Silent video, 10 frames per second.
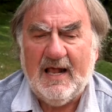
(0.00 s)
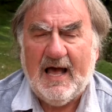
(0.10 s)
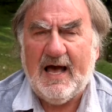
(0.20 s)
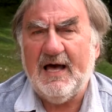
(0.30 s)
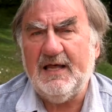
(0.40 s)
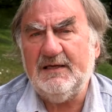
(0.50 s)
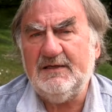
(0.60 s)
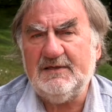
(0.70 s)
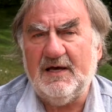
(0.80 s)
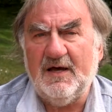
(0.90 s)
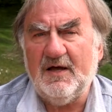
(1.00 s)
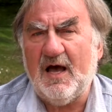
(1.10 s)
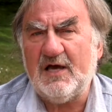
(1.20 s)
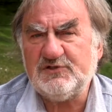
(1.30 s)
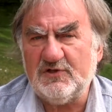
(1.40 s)
And
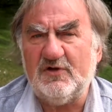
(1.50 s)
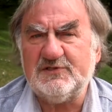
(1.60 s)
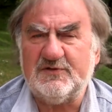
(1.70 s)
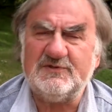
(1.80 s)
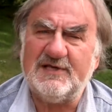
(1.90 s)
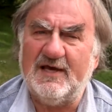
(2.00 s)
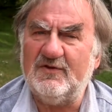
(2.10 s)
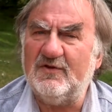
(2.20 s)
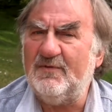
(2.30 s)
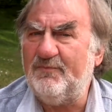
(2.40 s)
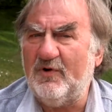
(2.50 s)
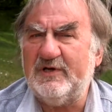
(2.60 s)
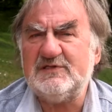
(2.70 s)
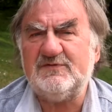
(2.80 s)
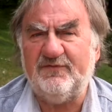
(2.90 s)
I should also say that the book
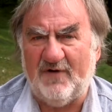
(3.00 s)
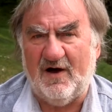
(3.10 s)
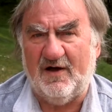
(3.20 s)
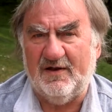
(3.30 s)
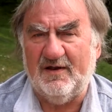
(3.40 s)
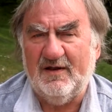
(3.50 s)
is fun.